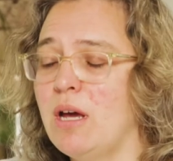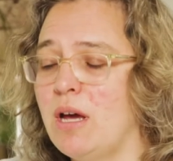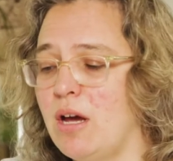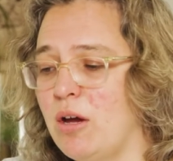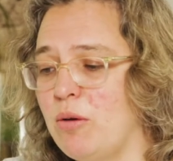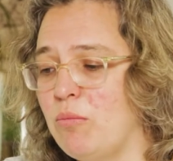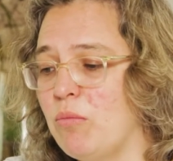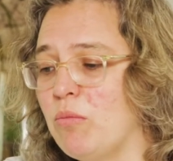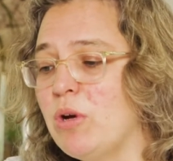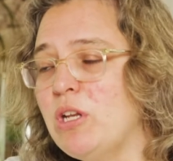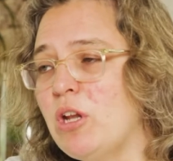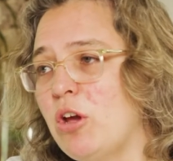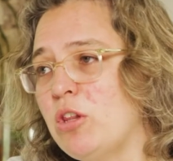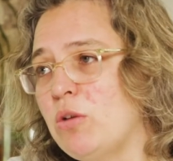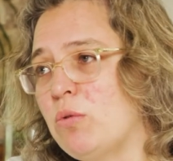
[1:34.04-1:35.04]
We
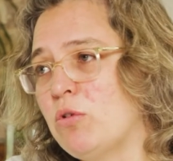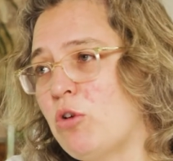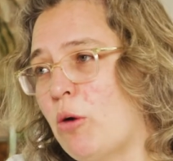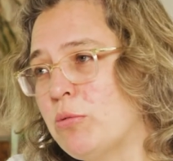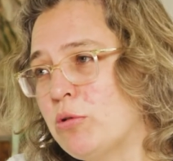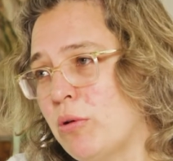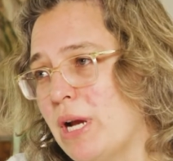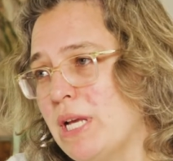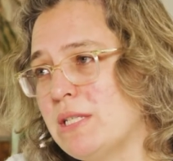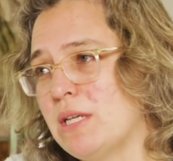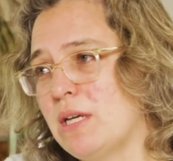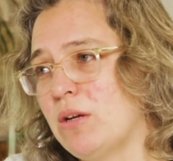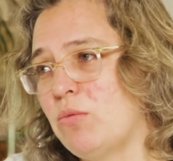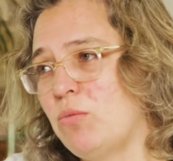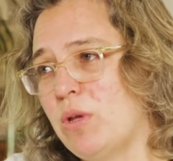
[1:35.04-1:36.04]
know that we're
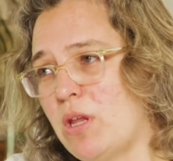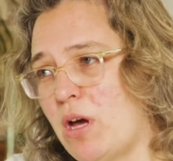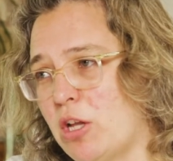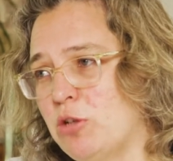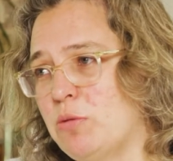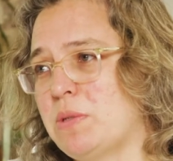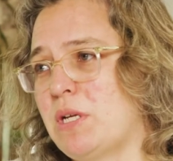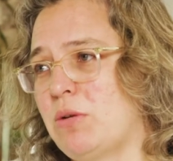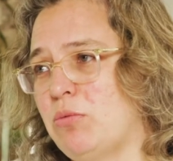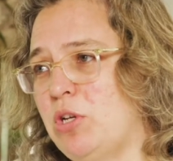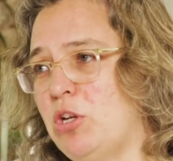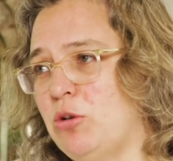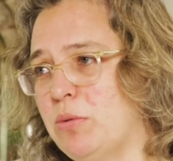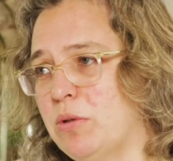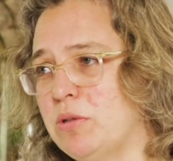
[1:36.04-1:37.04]
operating with 100%
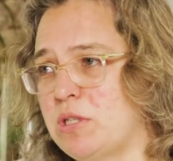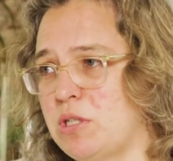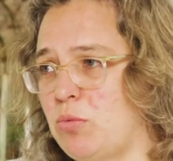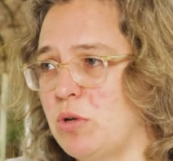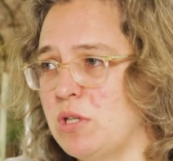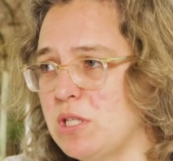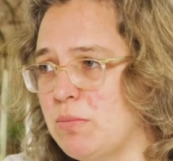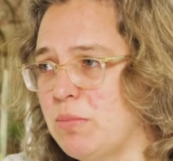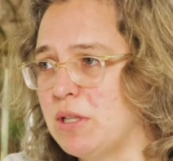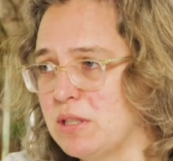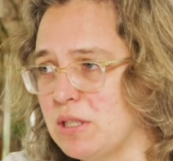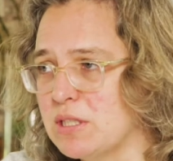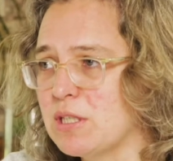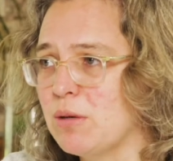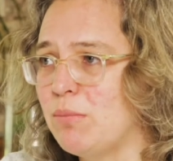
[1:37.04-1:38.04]
renewables, so once the
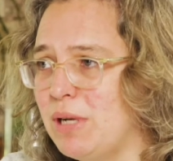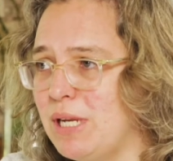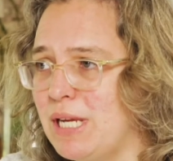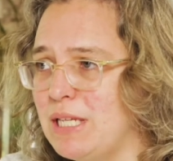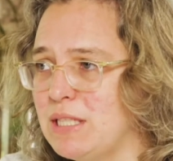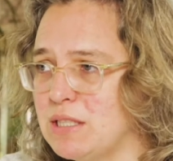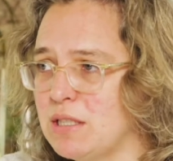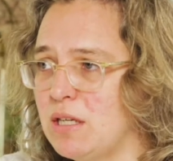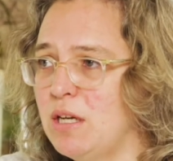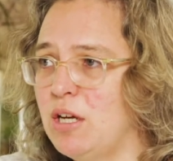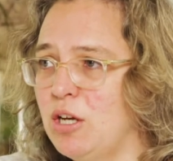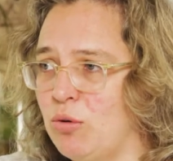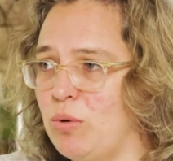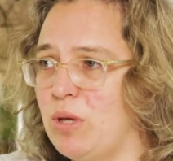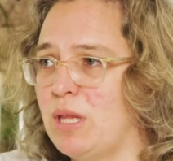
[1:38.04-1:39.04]
building's complete,
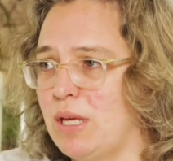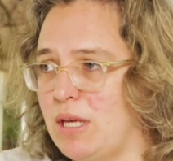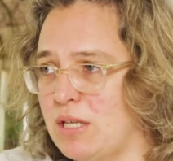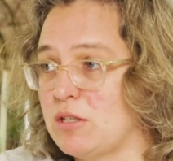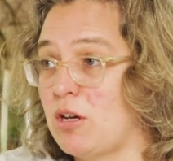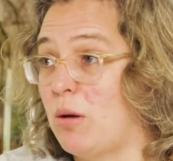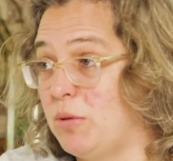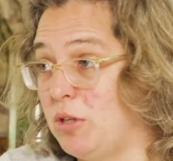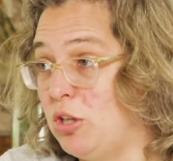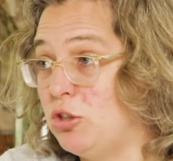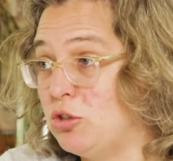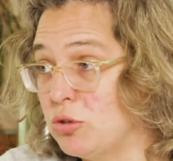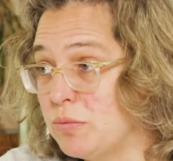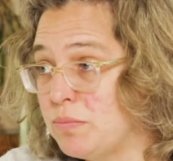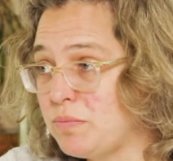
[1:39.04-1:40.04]
we think it's carbon
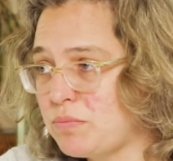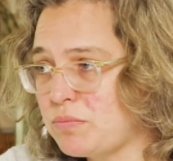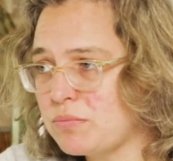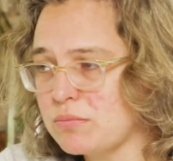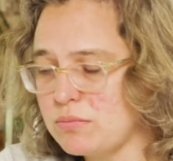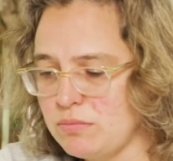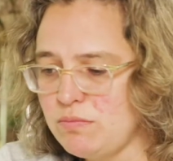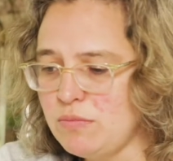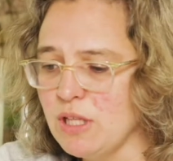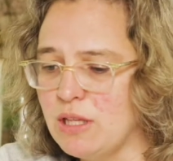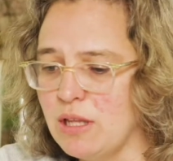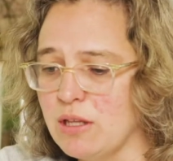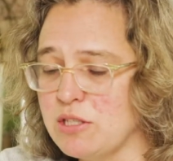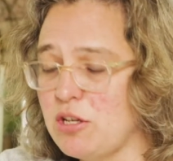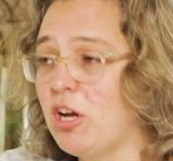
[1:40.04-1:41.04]
neutral. Mm-hmm.
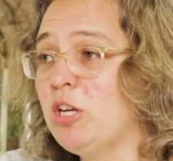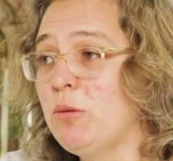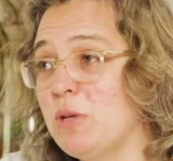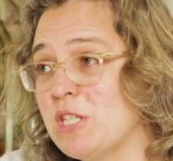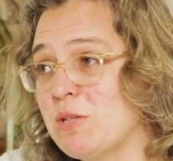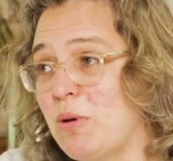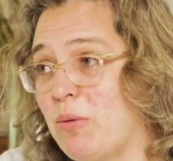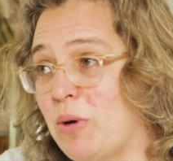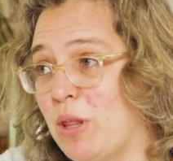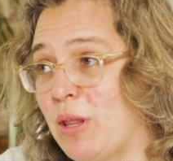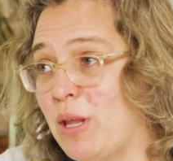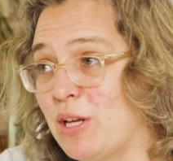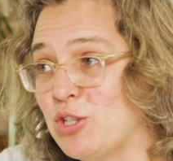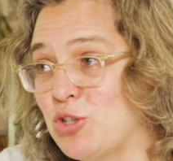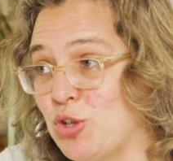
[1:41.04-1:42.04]
Now there's arguments about whether
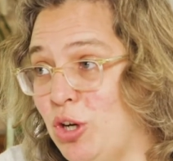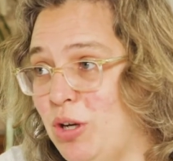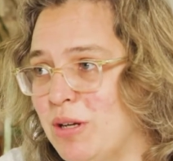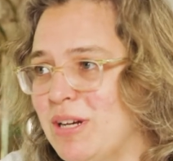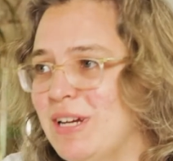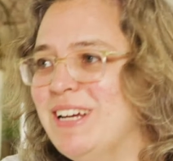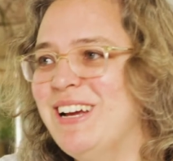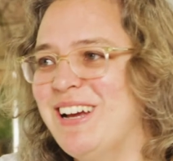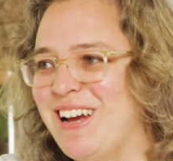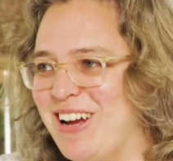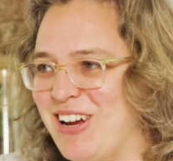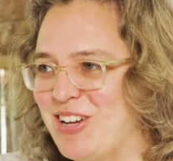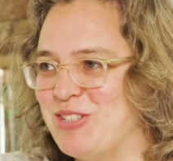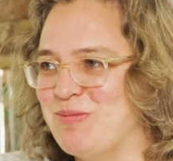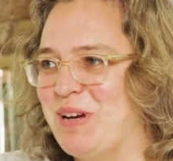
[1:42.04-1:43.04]
that's true,
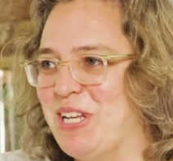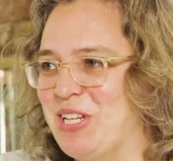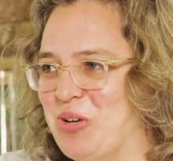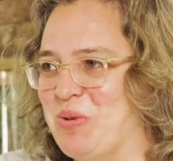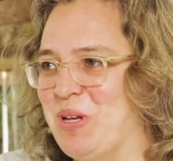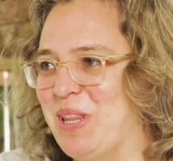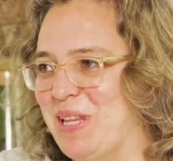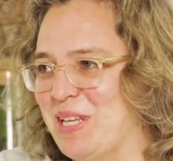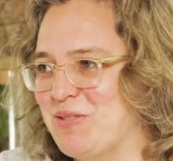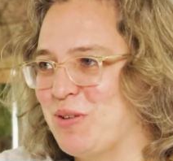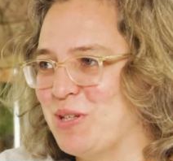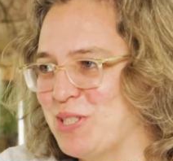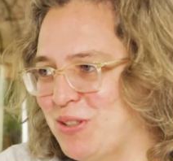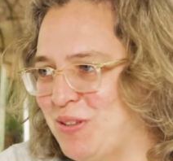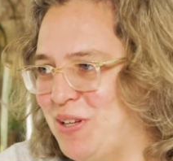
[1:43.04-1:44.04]
depending on whether there's
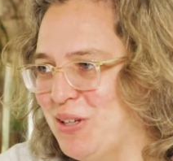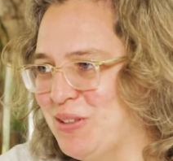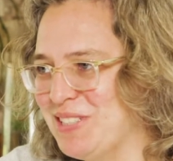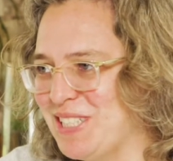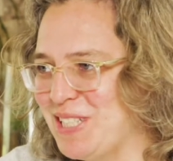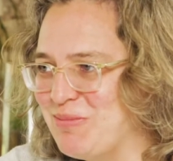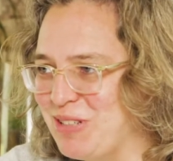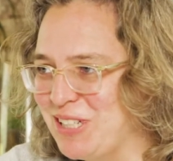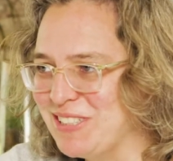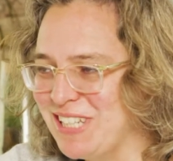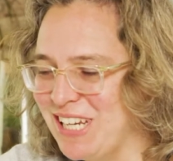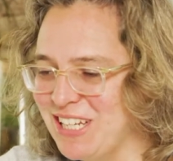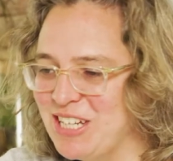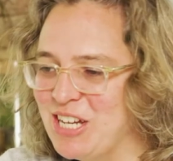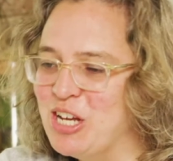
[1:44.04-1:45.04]
fossil fuels in the
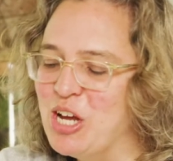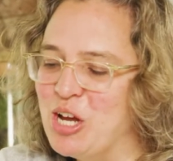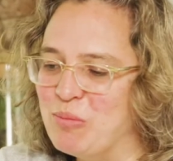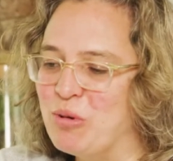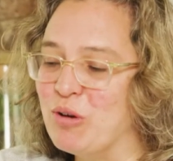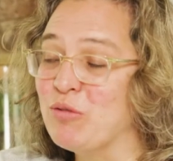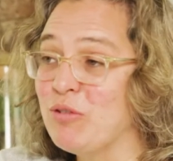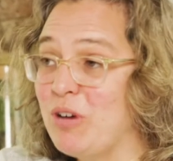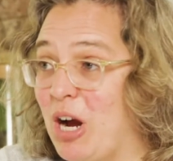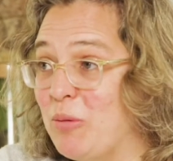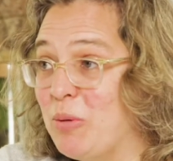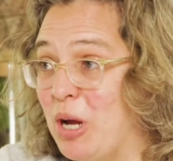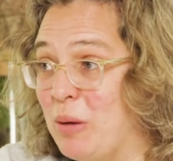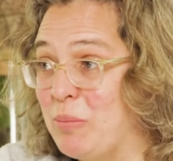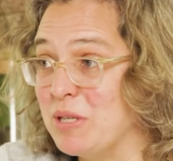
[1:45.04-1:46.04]
building, but for our
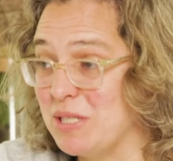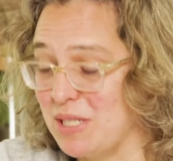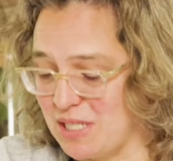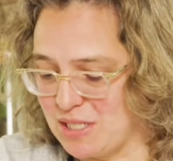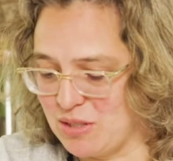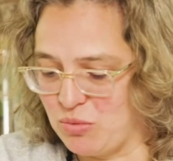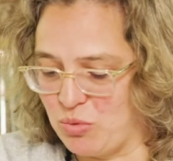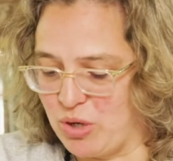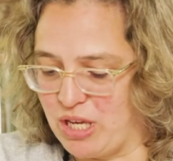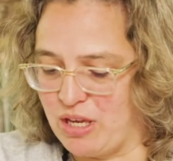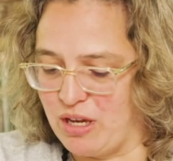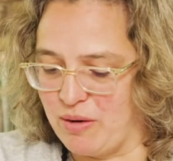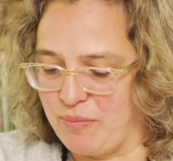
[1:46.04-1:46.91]
purposes, we